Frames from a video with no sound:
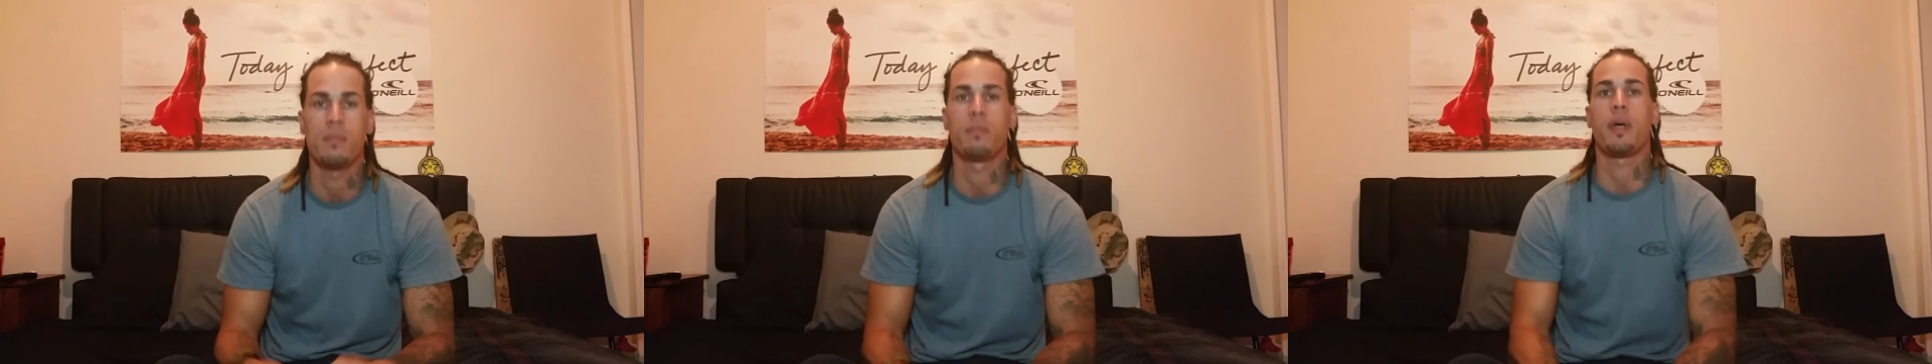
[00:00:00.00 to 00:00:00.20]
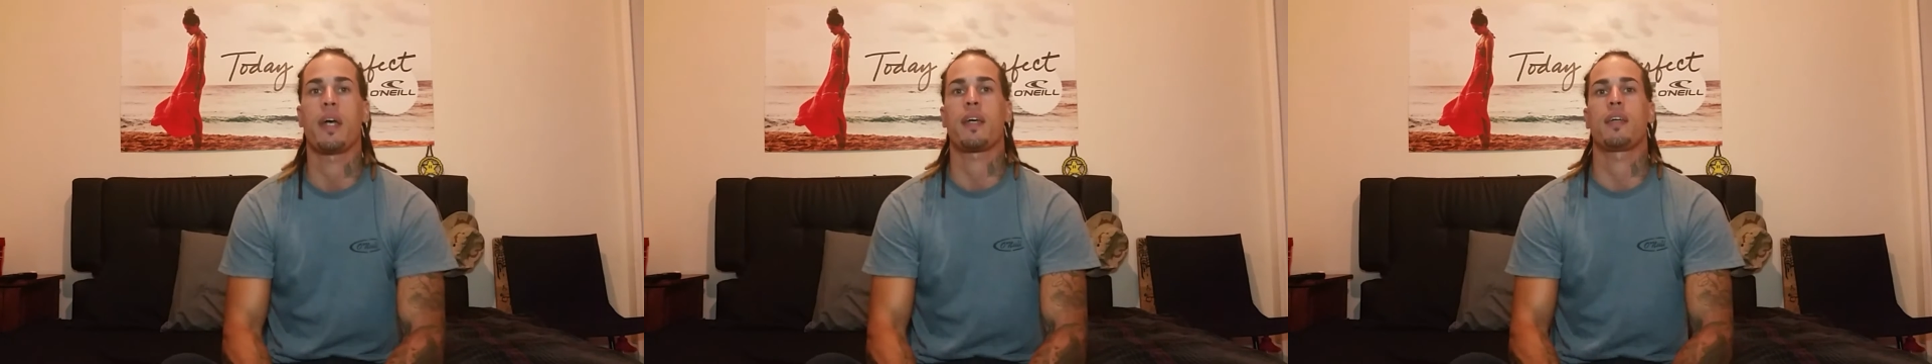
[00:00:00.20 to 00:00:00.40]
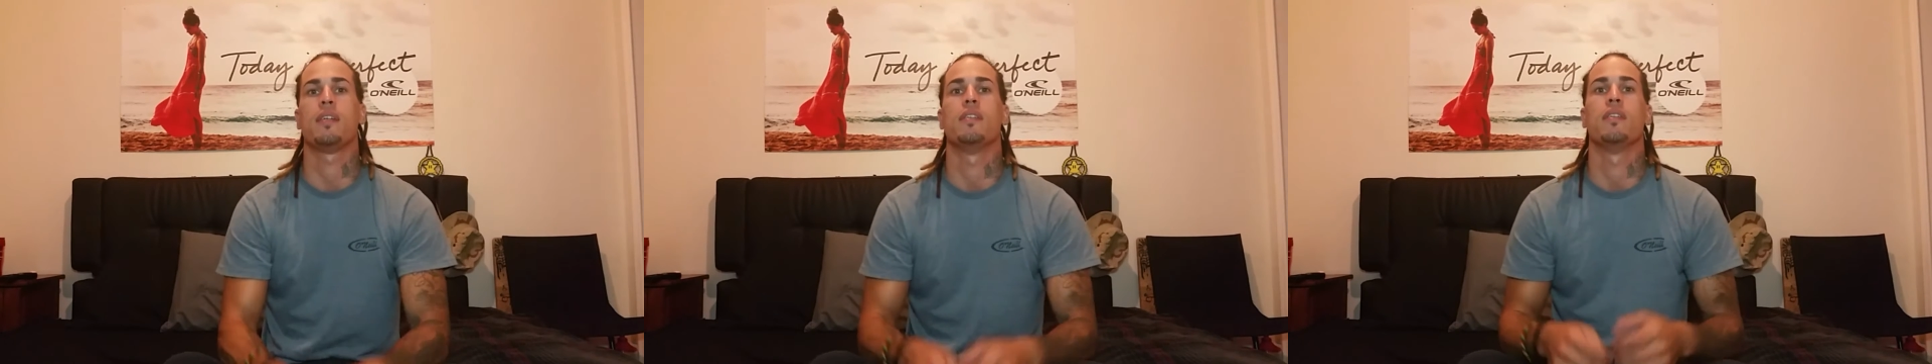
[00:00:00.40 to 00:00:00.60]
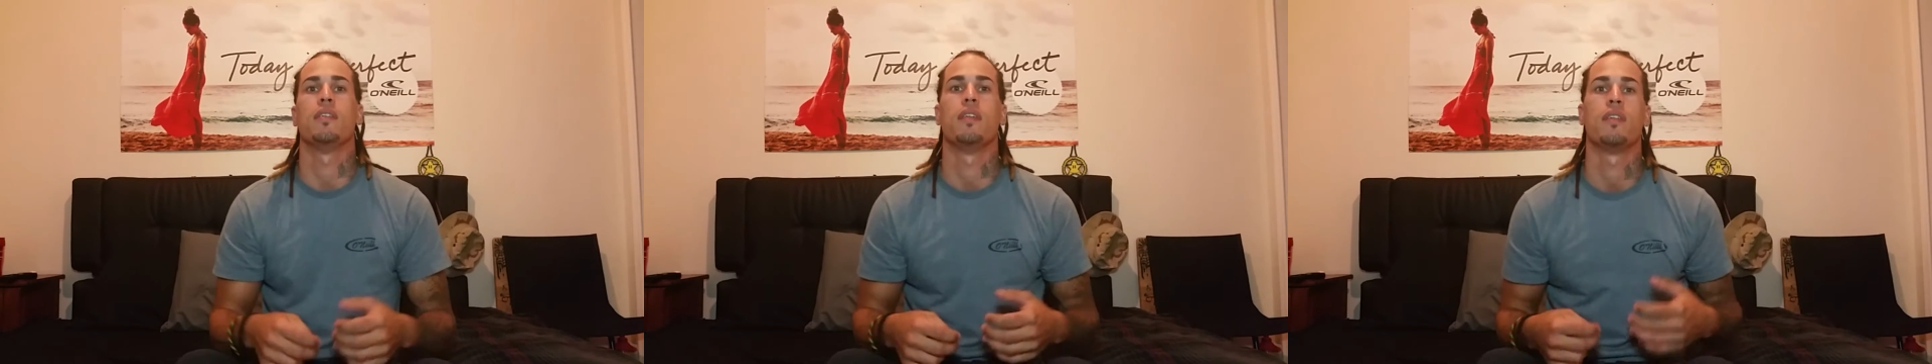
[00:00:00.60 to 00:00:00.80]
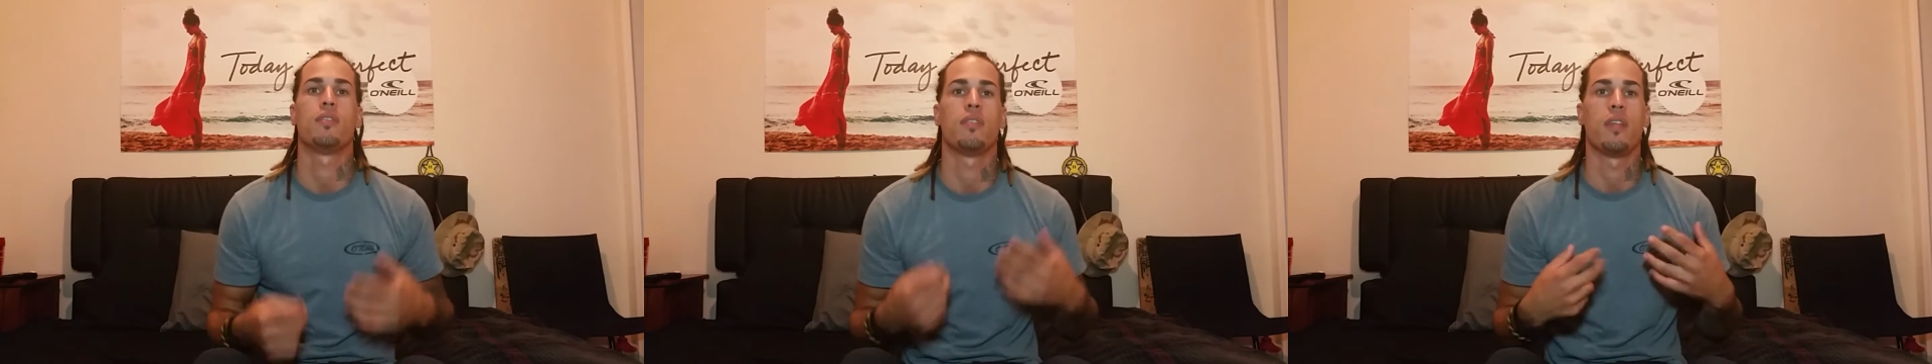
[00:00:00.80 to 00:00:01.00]
back
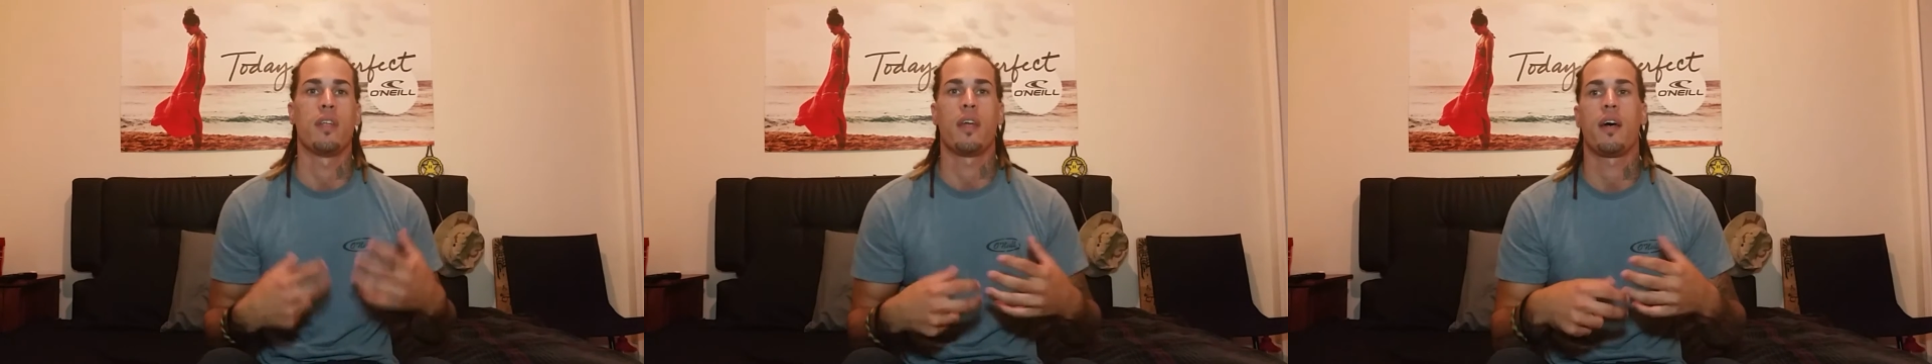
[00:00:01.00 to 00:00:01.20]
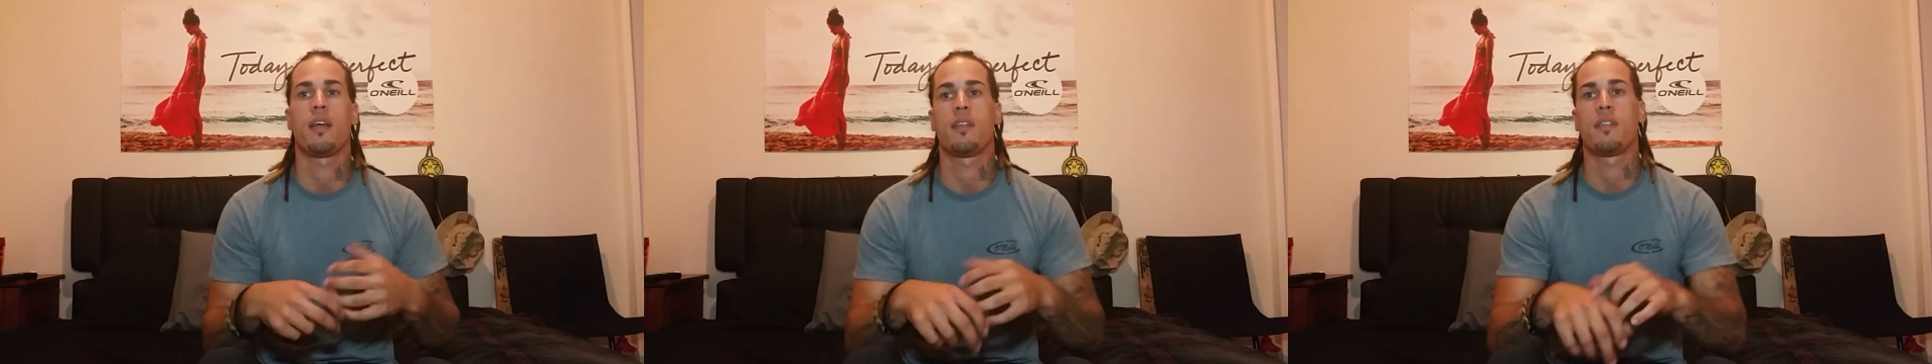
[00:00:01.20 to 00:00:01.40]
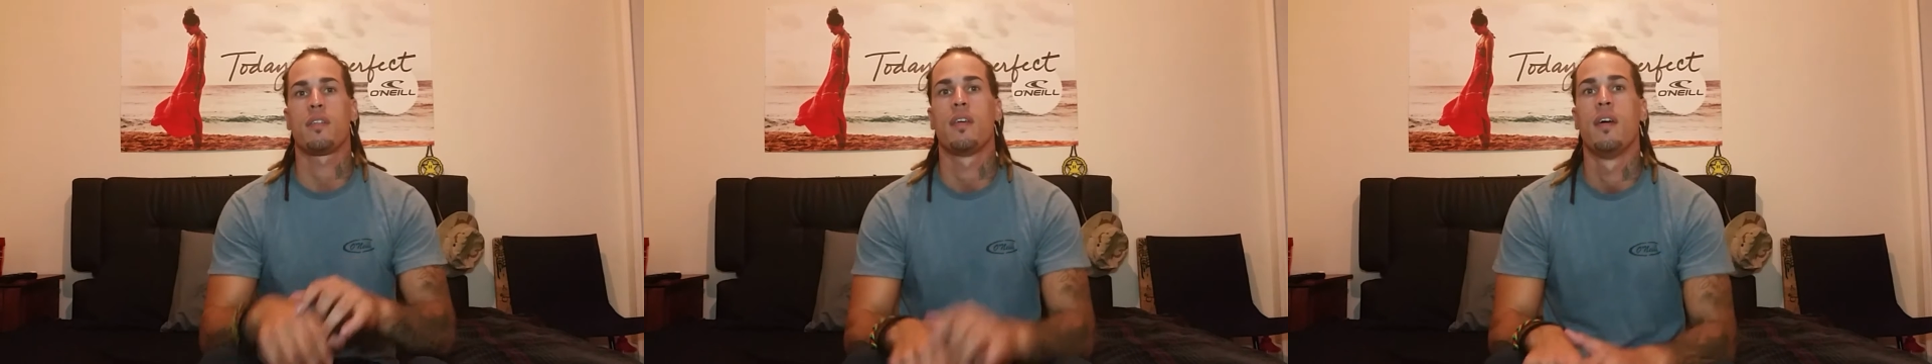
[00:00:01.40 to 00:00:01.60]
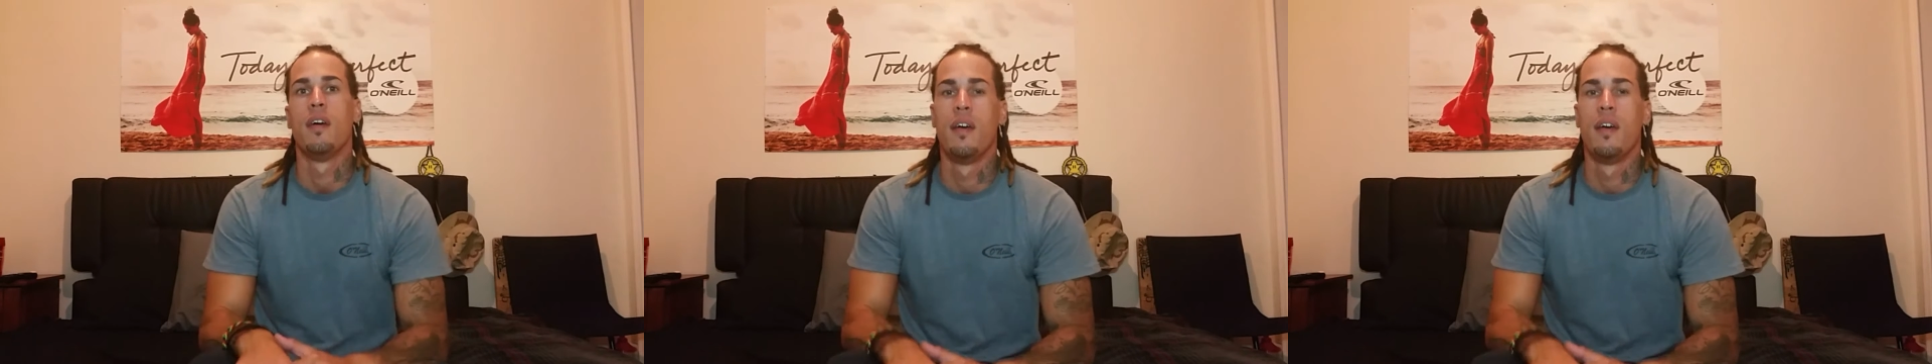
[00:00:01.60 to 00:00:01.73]
into the knots